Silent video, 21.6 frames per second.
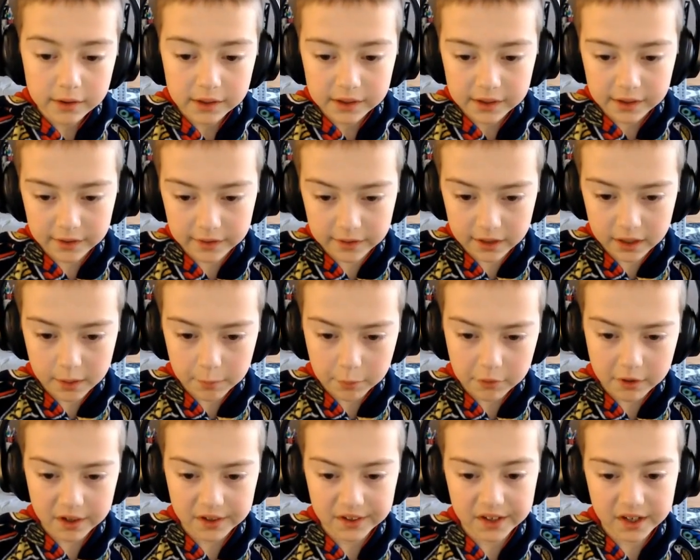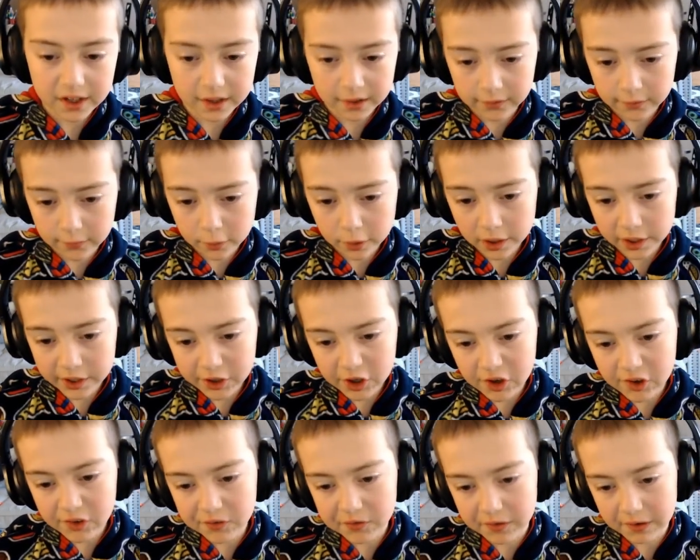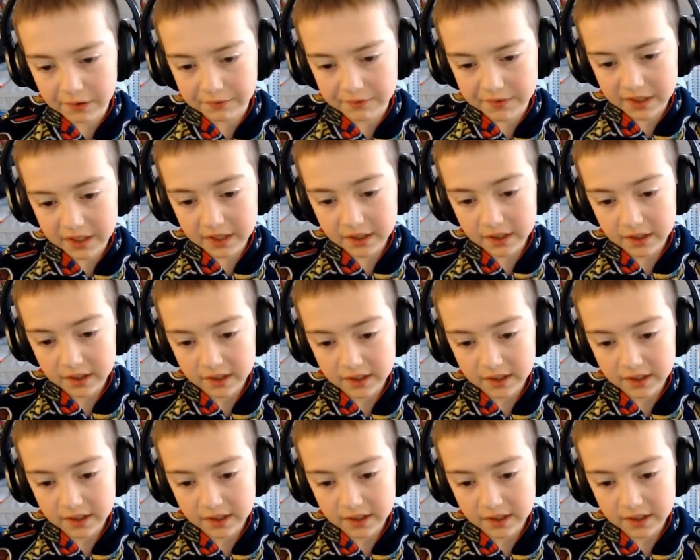This upgrade costs $450.